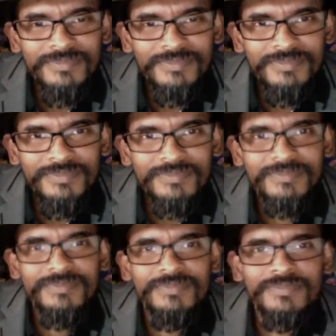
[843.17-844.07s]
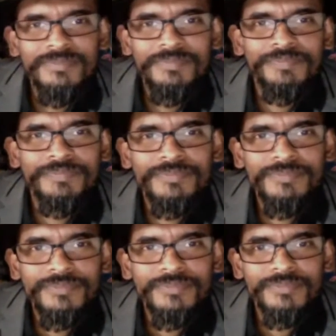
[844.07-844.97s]

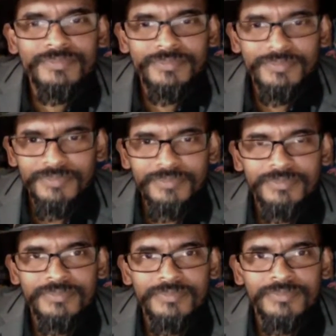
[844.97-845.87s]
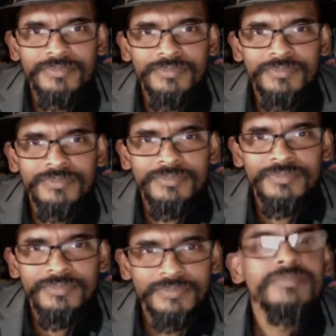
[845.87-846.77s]

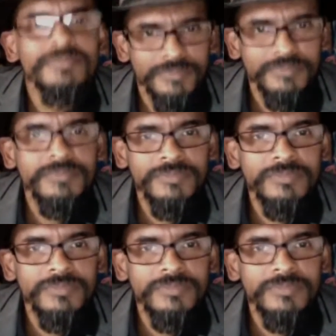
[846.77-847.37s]
No words are spoken by the person on screen.